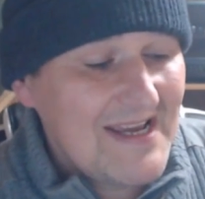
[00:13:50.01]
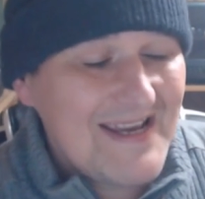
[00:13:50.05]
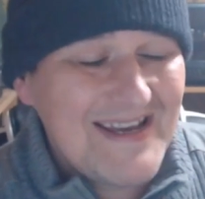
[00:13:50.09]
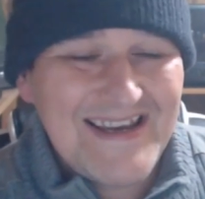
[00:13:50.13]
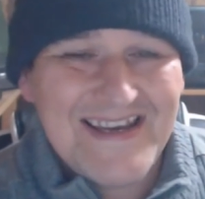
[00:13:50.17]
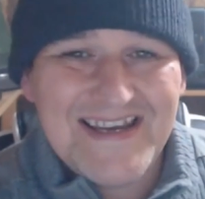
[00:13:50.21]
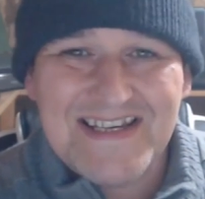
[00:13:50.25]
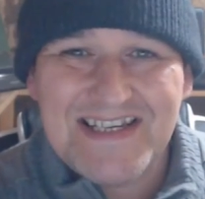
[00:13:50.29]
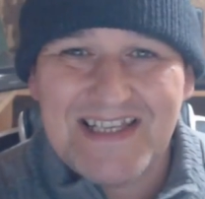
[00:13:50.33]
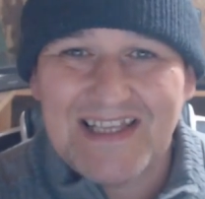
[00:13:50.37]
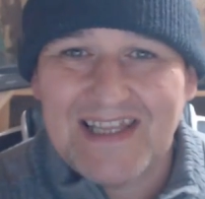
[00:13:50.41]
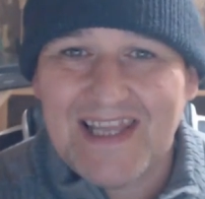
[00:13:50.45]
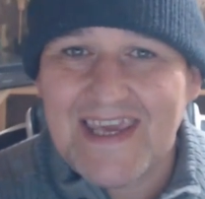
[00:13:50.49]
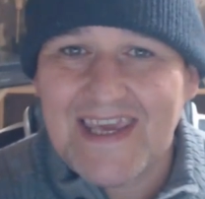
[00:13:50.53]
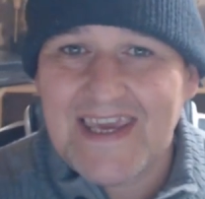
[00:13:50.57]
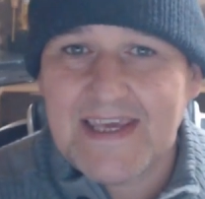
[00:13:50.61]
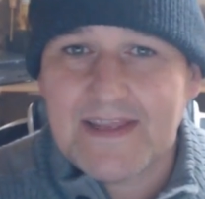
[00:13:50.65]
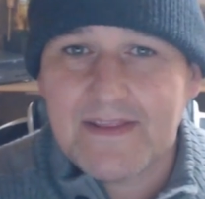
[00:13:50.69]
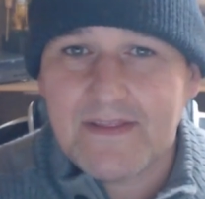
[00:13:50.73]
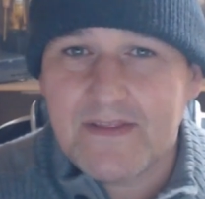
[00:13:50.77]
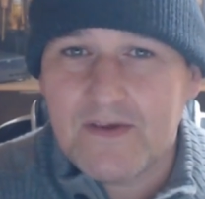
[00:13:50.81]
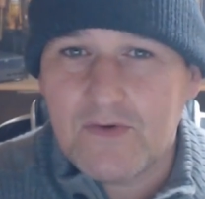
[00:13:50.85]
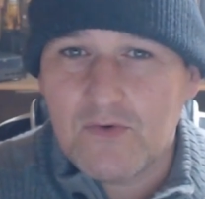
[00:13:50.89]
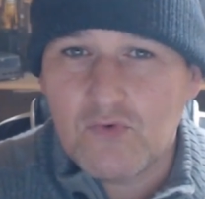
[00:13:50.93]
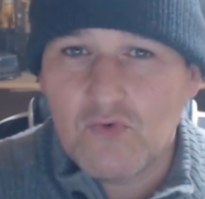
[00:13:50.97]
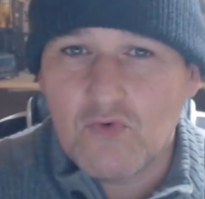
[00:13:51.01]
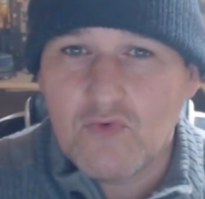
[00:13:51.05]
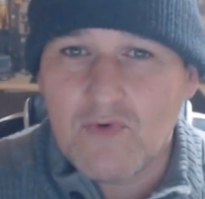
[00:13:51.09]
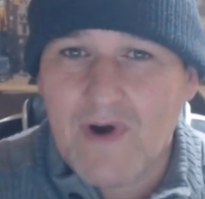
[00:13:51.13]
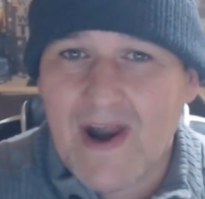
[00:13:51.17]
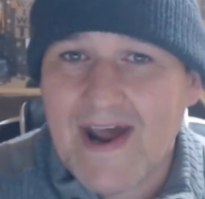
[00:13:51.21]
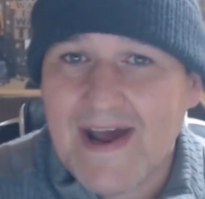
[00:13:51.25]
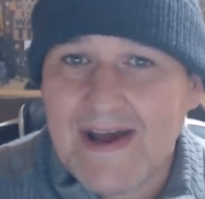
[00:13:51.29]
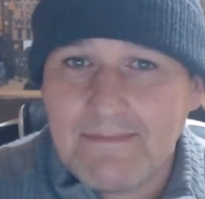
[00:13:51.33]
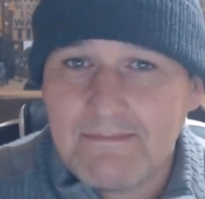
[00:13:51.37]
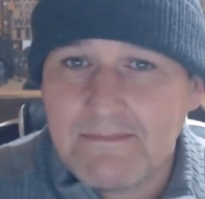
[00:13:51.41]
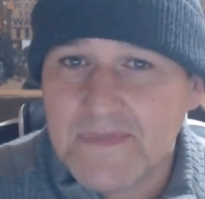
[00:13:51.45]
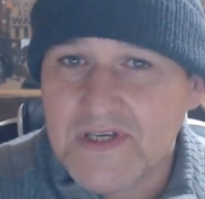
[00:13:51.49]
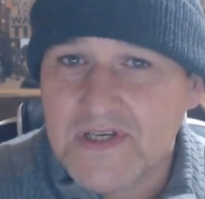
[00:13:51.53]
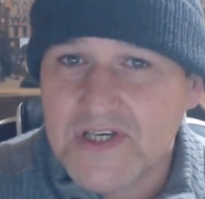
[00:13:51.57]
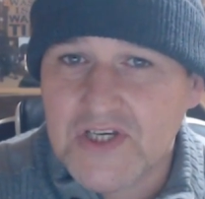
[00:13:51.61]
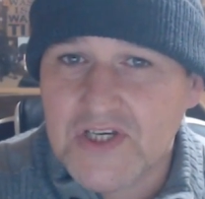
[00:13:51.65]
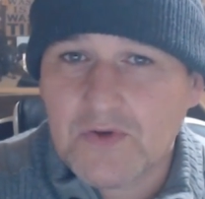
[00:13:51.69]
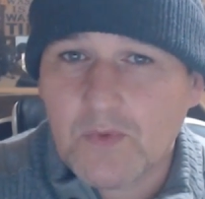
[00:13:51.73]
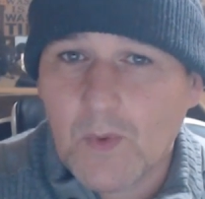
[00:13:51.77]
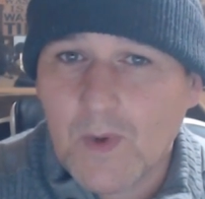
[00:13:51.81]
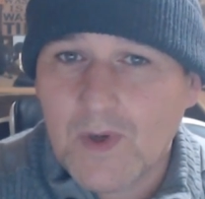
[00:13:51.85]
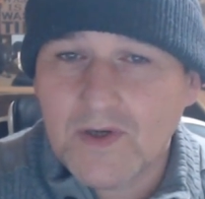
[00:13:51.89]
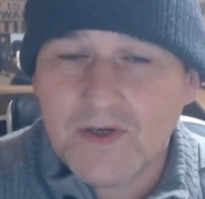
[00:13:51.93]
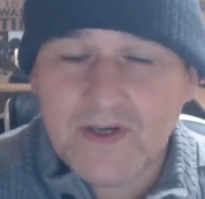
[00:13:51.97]
It's like the RAM
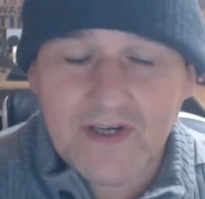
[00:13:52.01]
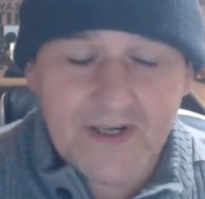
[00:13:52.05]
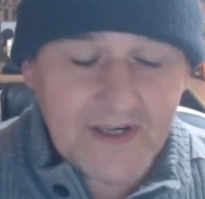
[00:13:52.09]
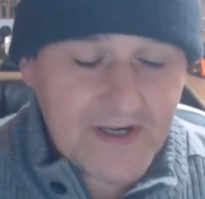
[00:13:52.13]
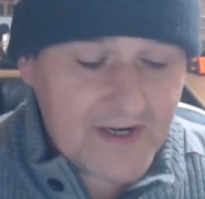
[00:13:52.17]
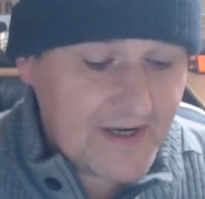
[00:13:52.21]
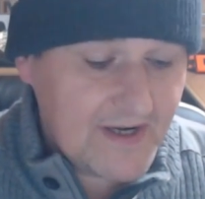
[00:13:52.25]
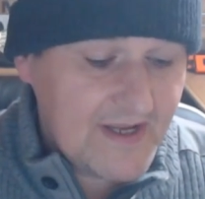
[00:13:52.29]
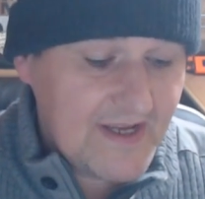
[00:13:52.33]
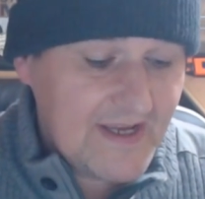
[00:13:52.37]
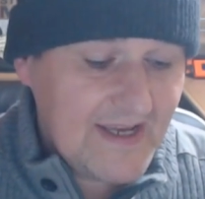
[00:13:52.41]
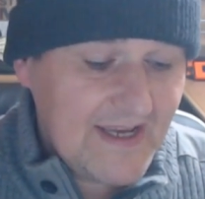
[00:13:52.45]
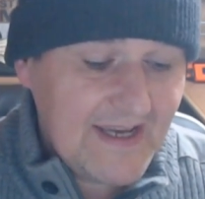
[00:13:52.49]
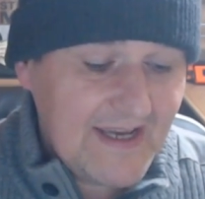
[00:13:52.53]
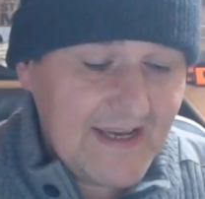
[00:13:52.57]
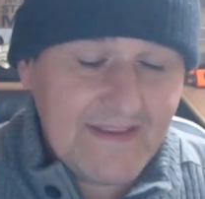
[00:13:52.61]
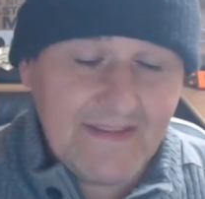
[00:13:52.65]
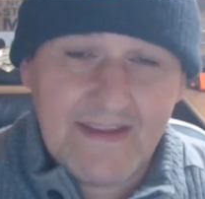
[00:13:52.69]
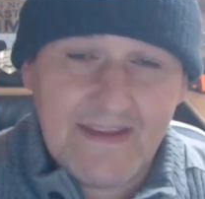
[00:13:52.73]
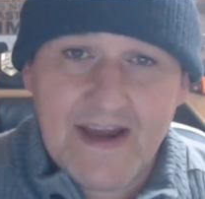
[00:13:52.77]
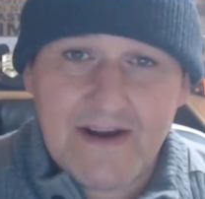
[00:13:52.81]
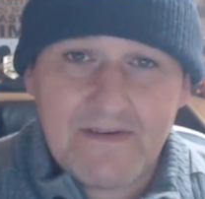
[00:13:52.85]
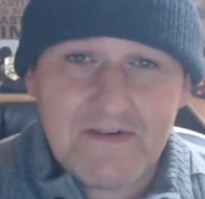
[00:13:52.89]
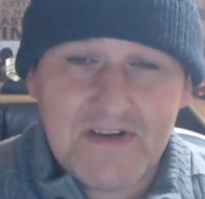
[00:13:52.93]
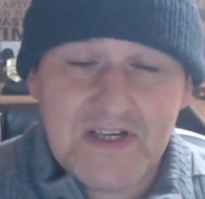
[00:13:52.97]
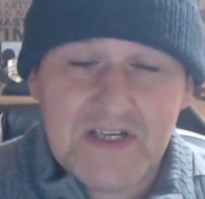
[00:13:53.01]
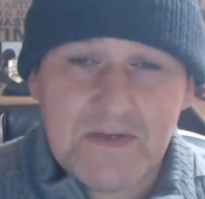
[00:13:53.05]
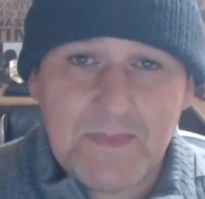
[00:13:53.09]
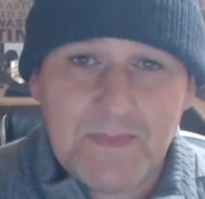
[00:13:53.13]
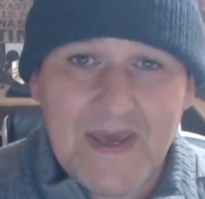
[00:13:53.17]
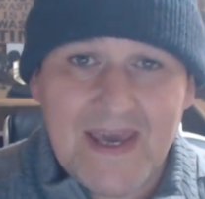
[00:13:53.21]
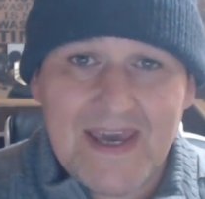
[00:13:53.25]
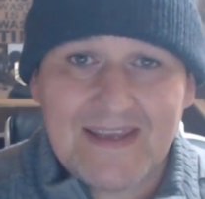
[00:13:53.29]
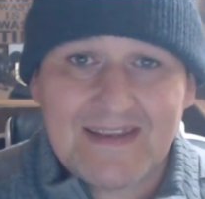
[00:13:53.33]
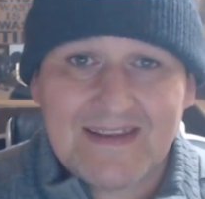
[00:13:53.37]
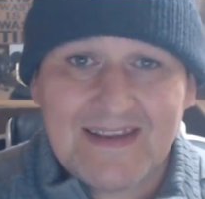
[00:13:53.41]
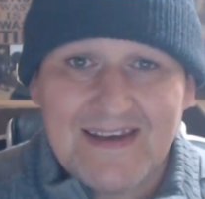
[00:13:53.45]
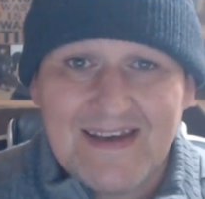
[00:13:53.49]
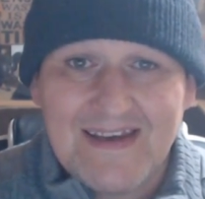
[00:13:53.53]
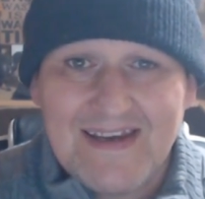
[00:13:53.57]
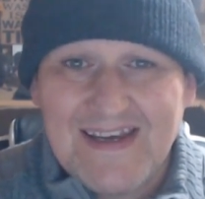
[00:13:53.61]
Squonker in that respect.